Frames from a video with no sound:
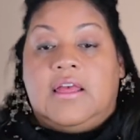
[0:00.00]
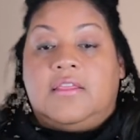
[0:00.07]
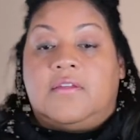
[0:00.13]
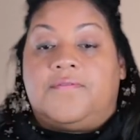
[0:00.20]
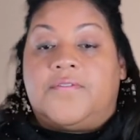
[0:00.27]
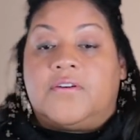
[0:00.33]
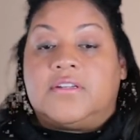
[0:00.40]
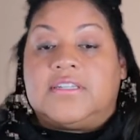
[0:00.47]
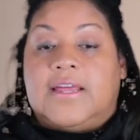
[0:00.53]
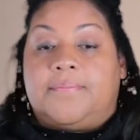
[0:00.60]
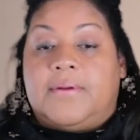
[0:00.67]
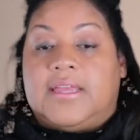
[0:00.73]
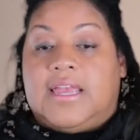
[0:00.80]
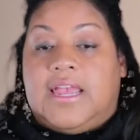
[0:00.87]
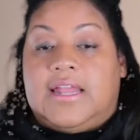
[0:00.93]
The first step
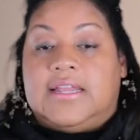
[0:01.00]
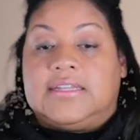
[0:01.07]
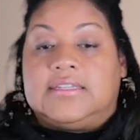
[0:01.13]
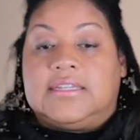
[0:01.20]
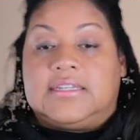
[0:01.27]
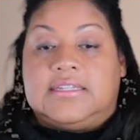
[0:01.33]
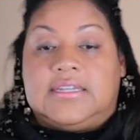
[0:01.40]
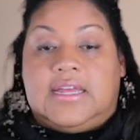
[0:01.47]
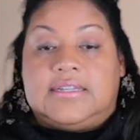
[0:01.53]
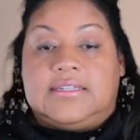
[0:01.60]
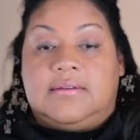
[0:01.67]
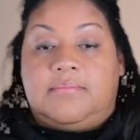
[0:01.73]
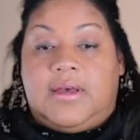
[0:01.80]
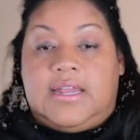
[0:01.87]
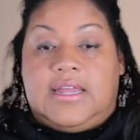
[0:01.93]
in gaining success
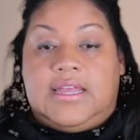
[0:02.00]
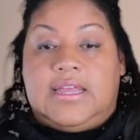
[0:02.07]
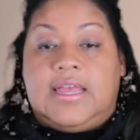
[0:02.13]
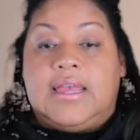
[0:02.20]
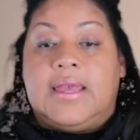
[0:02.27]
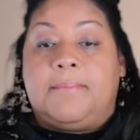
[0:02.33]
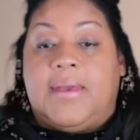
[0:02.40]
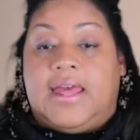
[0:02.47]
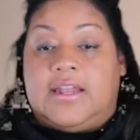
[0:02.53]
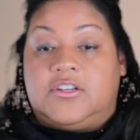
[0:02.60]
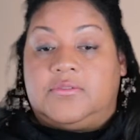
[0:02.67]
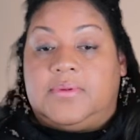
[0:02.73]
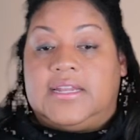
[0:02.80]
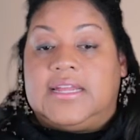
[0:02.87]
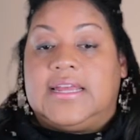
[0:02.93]
in money
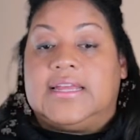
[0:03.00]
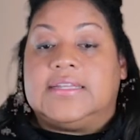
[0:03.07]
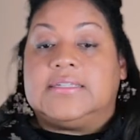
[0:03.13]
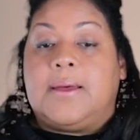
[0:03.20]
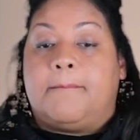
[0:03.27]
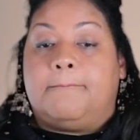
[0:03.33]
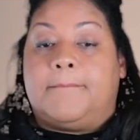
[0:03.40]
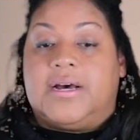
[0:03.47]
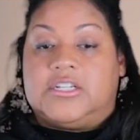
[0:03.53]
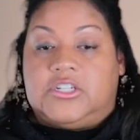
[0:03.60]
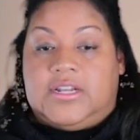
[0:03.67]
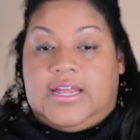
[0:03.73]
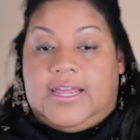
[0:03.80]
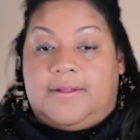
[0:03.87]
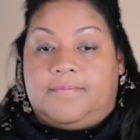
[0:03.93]
management is
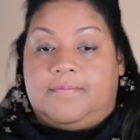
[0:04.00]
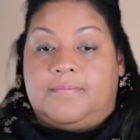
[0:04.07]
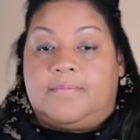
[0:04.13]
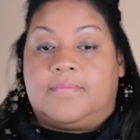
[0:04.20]
budgeting.